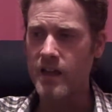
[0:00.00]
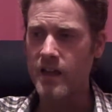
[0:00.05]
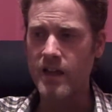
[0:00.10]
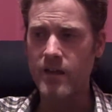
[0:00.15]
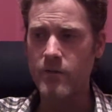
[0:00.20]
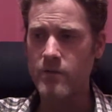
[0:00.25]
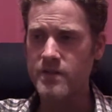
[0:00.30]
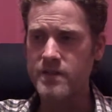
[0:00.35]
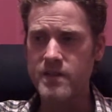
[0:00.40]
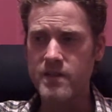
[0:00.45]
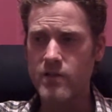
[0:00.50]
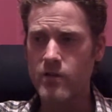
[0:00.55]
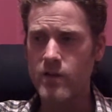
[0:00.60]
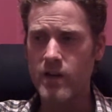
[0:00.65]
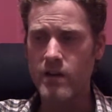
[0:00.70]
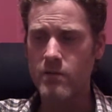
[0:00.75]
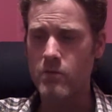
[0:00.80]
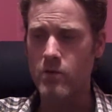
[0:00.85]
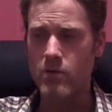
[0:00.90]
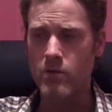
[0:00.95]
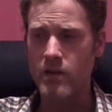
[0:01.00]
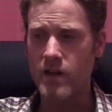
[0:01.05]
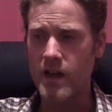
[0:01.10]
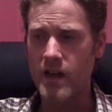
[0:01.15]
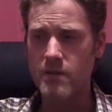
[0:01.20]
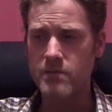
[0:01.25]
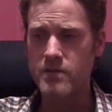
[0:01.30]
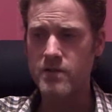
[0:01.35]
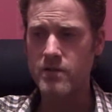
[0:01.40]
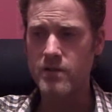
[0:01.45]
It was incredible,
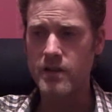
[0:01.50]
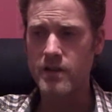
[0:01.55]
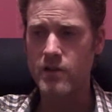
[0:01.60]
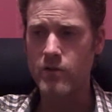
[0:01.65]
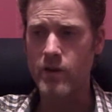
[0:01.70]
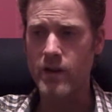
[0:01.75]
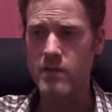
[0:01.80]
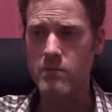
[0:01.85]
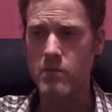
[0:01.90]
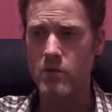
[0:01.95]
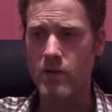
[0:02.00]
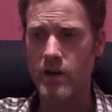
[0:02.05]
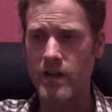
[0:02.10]
absolutely incredible.